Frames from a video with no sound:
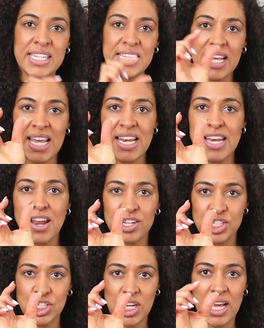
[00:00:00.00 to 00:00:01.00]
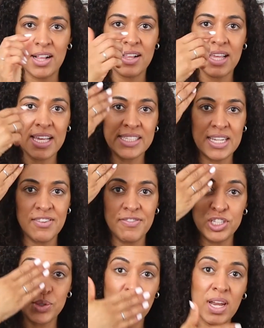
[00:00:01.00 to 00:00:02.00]
In a nutshell, is it a
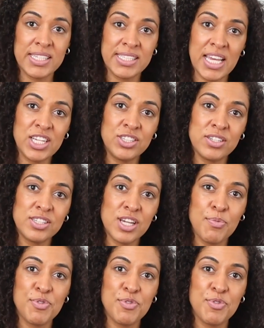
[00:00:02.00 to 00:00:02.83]
visualization type of